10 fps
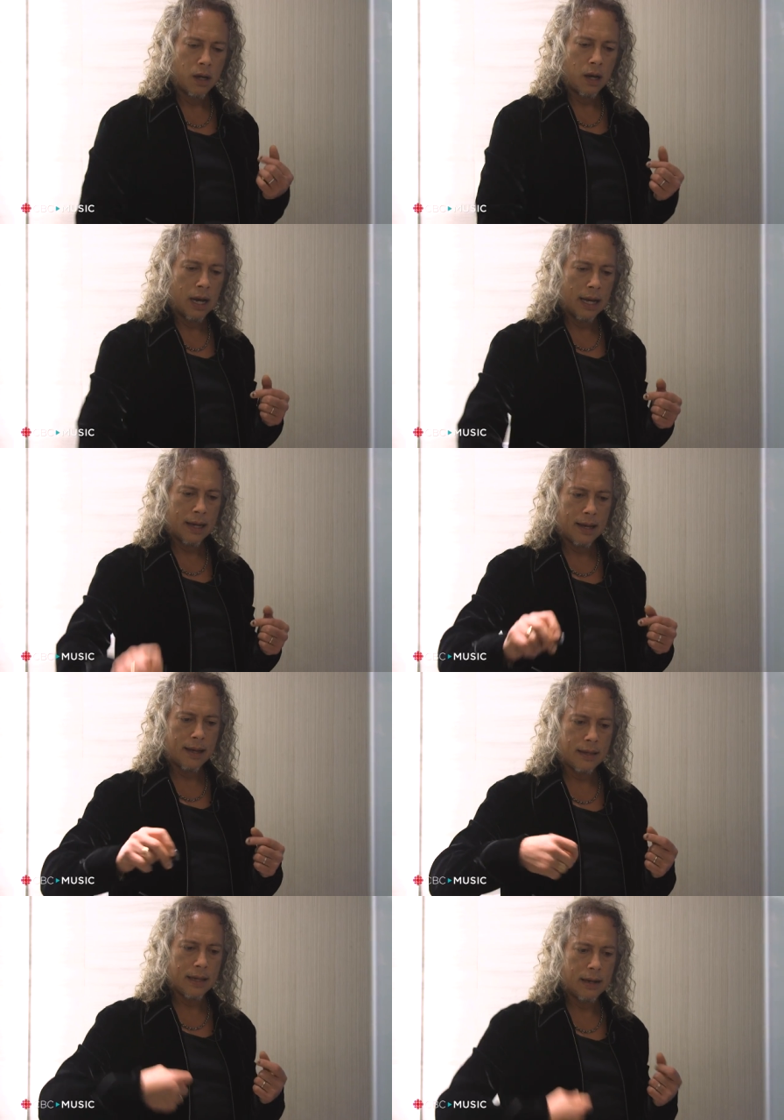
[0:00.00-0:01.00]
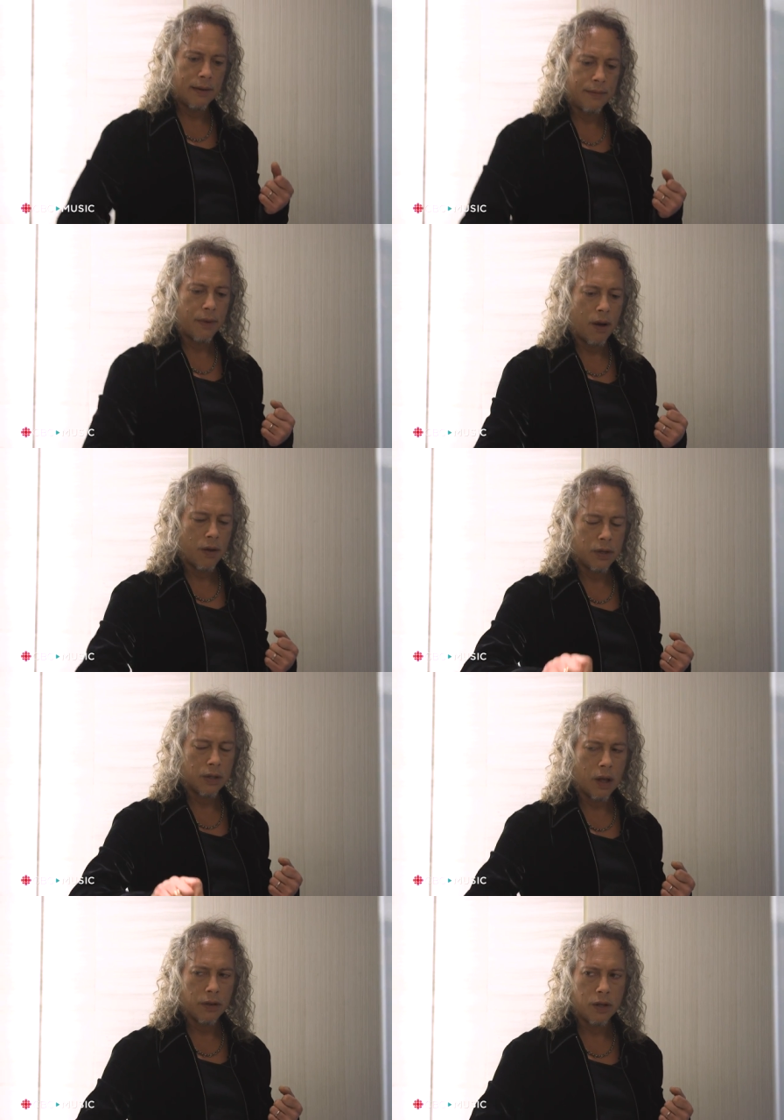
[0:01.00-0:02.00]
uh, you know, all
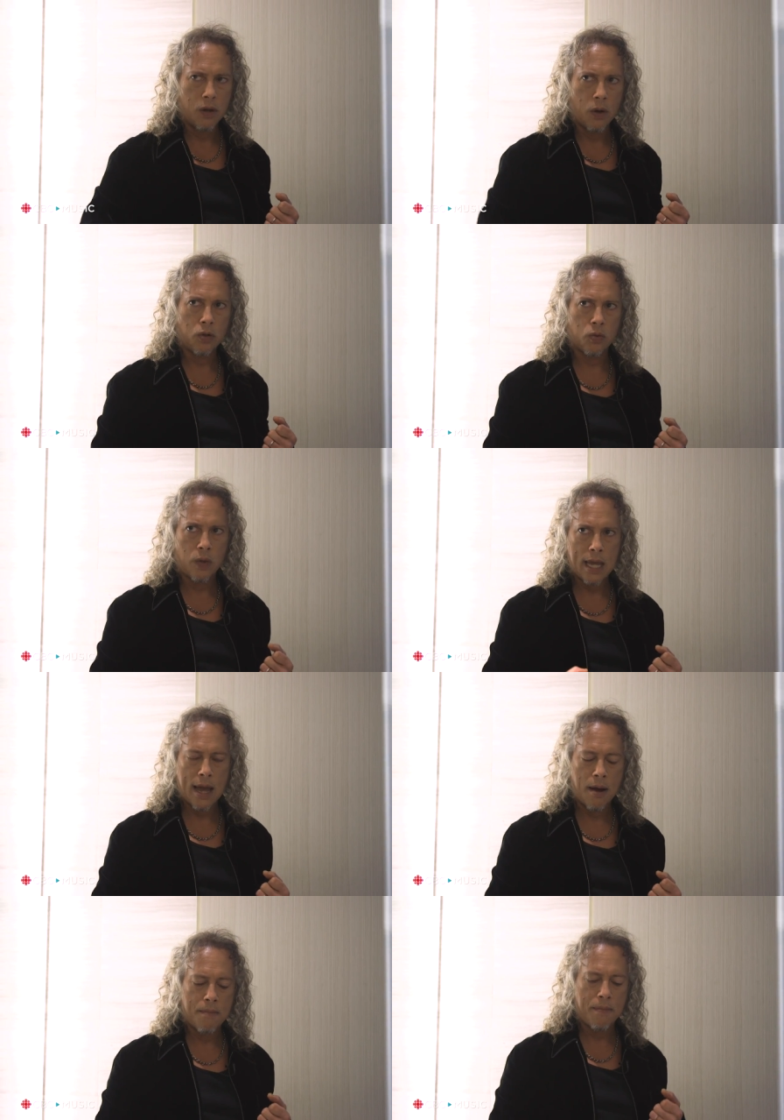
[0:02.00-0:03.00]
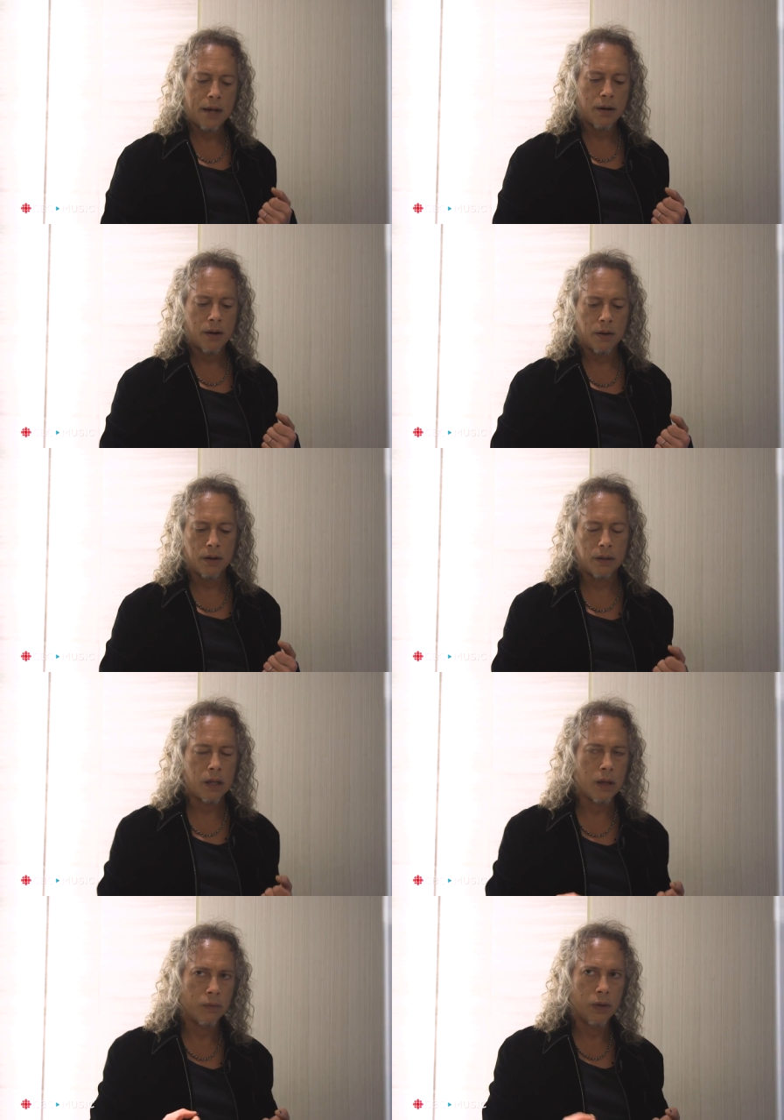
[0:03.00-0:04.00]
the all the notes ring out better
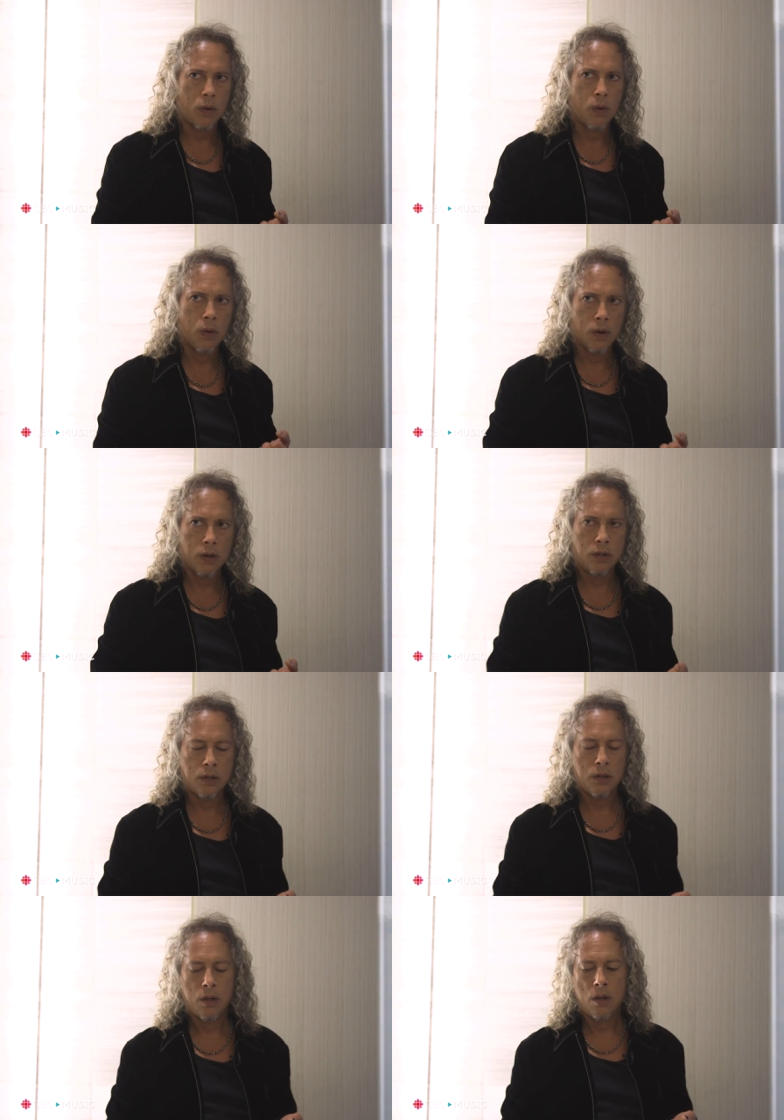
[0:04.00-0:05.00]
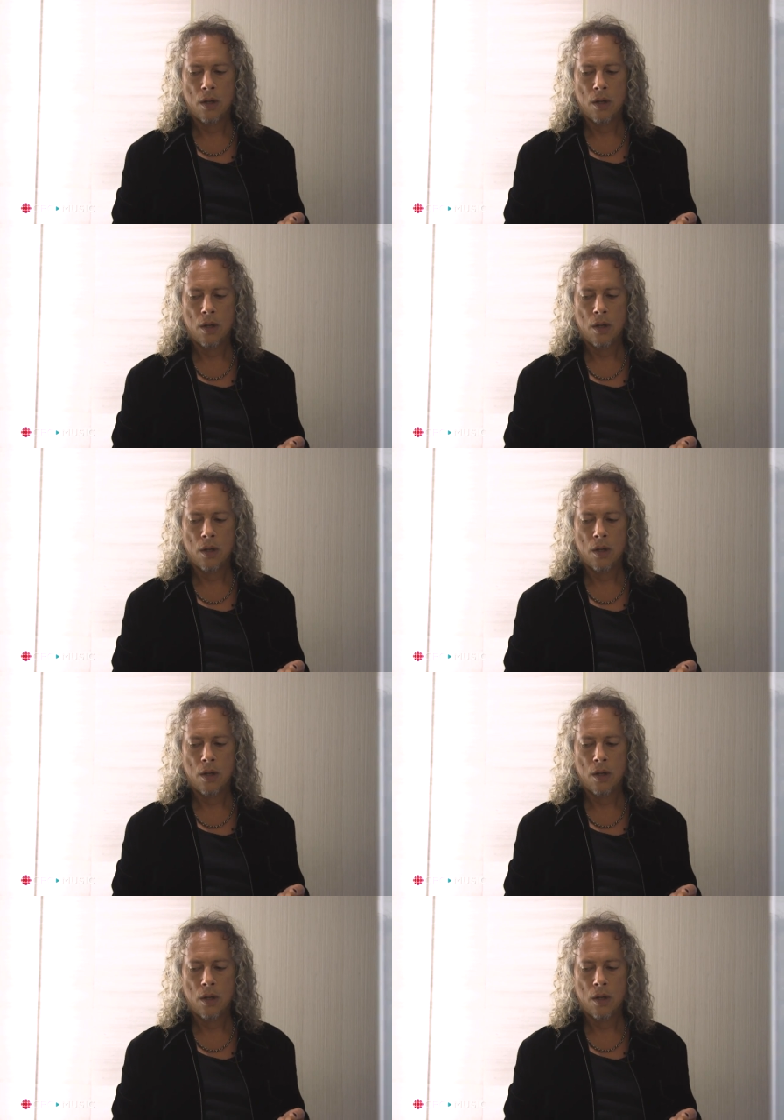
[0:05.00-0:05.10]
uh, with chords,